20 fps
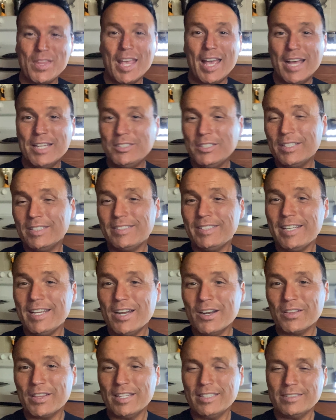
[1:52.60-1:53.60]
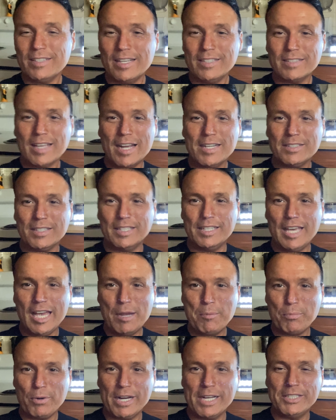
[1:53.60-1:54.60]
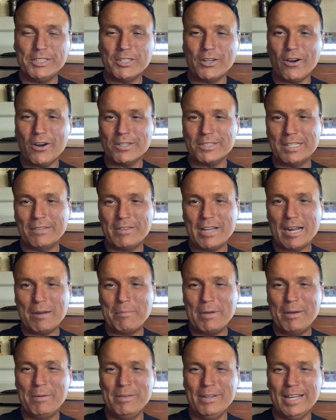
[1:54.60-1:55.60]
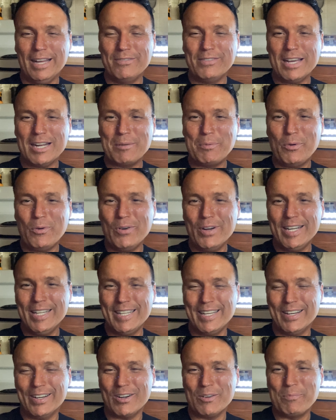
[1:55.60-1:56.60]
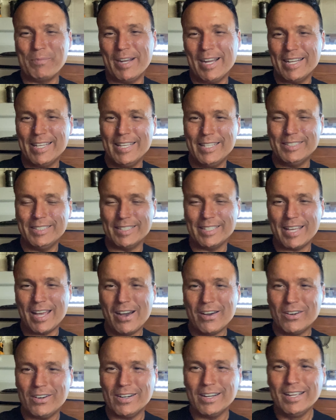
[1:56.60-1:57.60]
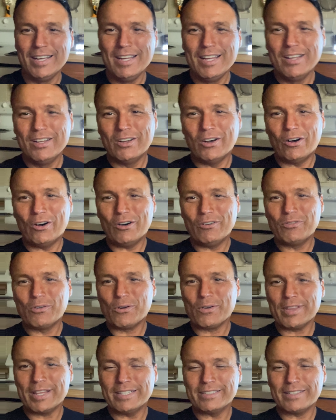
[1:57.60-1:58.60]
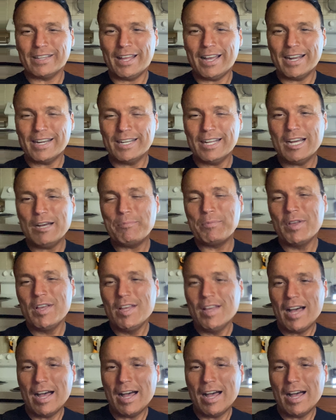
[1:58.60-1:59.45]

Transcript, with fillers: As you can see here, these things actually came pre-charged. I've got them, I've got them on here on my kitchen counter, all four of these lined up.